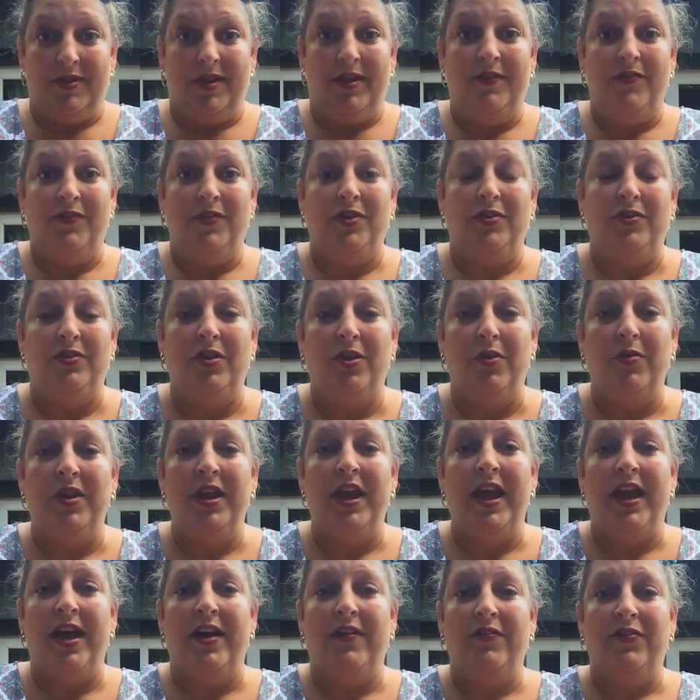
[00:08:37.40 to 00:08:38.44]
if you don't
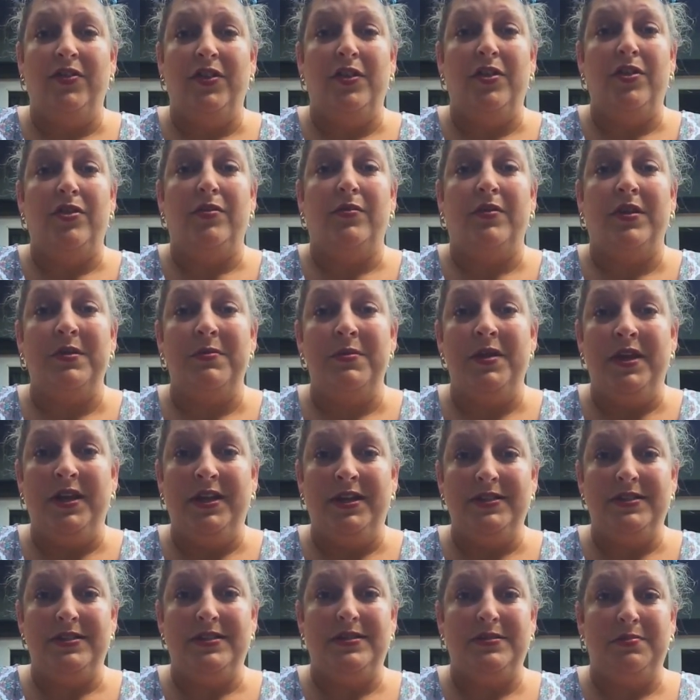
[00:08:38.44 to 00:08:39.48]
have the 3
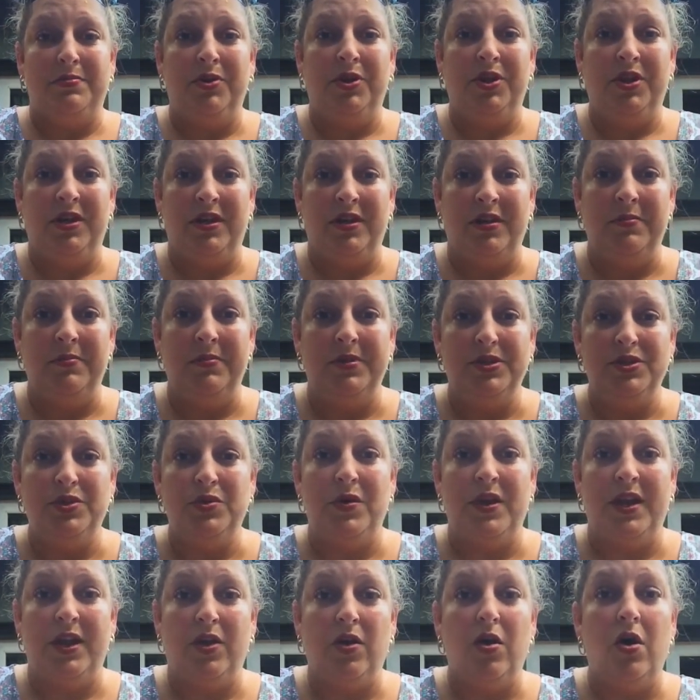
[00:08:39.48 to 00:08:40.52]
minutes to put it in
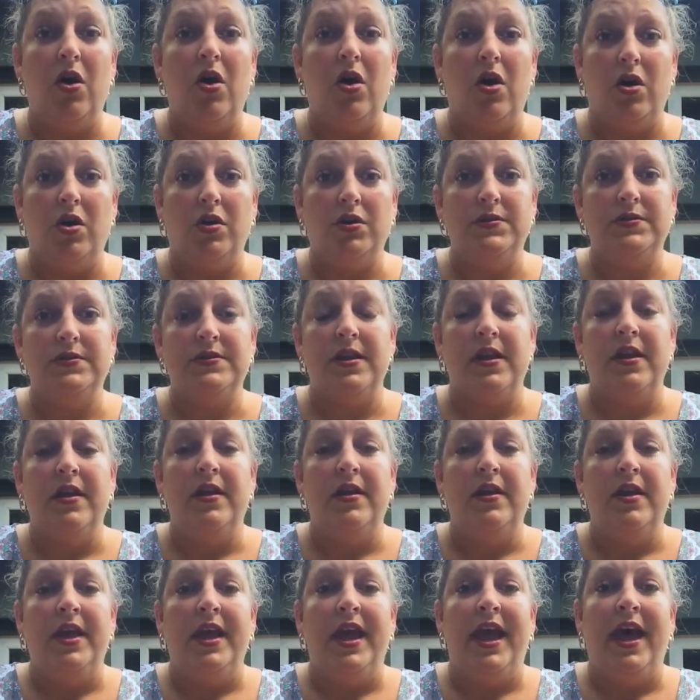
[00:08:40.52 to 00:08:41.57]
between calls,
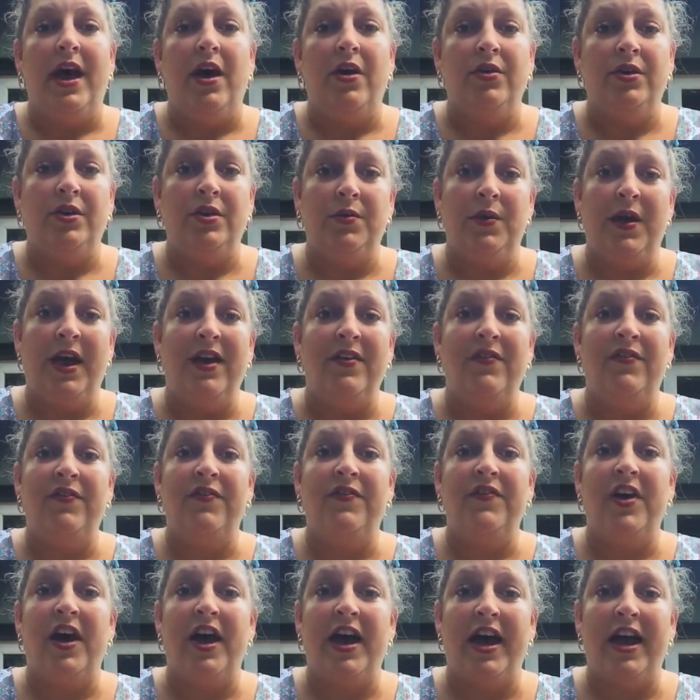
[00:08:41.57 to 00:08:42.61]
how you have
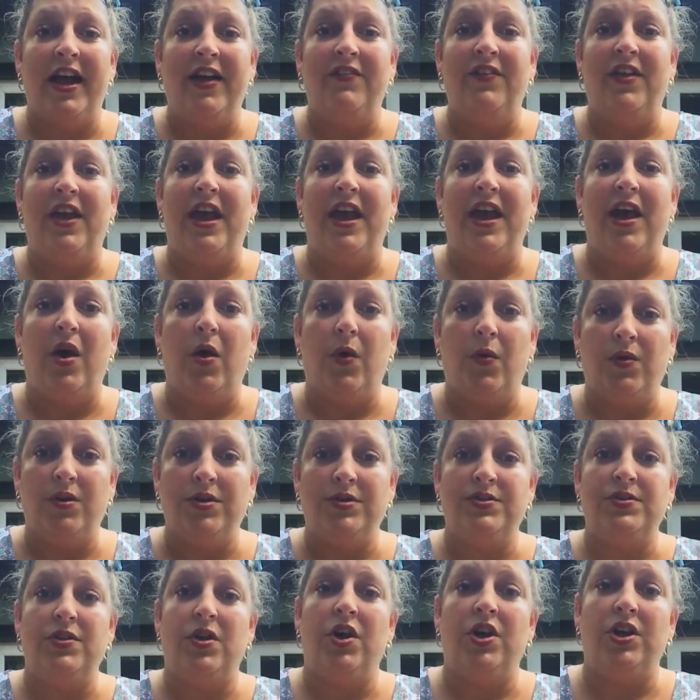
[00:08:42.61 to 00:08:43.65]
5
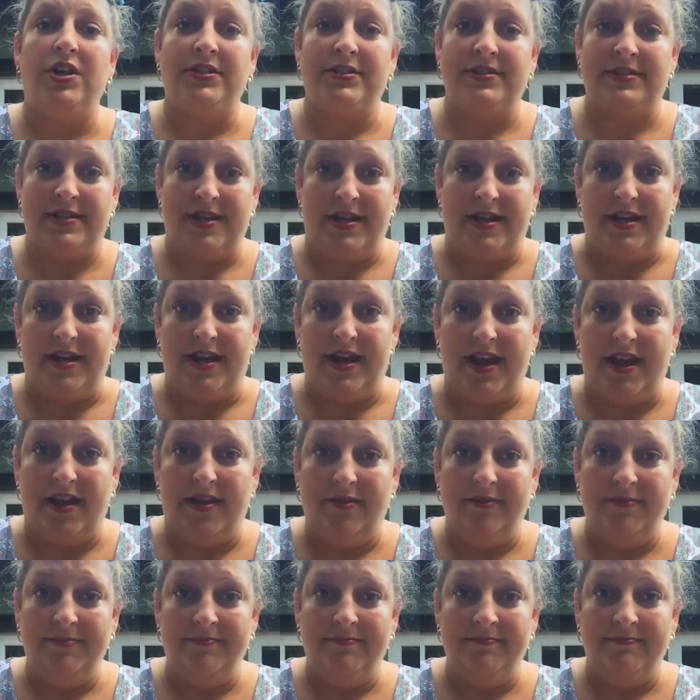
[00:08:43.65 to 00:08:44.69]
hours on a Sunday.